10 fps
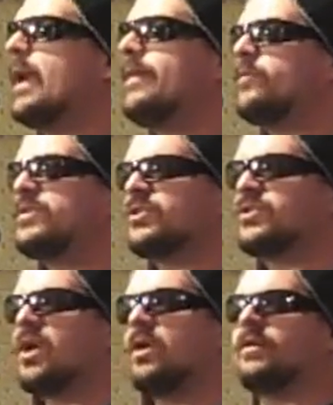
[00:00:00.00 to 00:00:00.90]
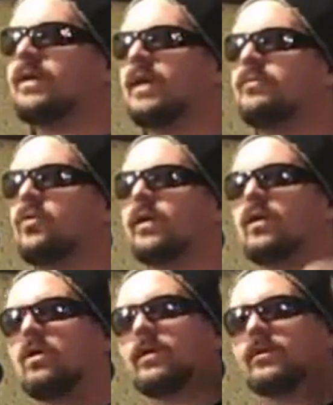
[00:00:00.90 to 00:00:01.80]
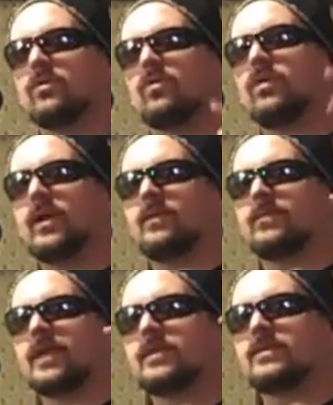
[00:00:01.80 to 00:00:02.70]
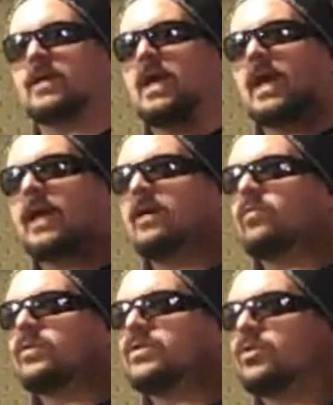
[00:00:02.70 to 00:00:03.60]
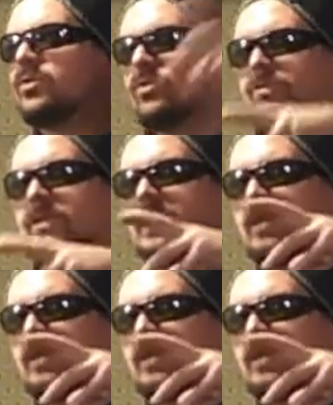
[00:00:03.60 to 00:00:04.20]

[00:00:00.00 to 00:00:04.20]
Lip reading: And there was a soccer game going on at the Lowrie place, and it was the girls'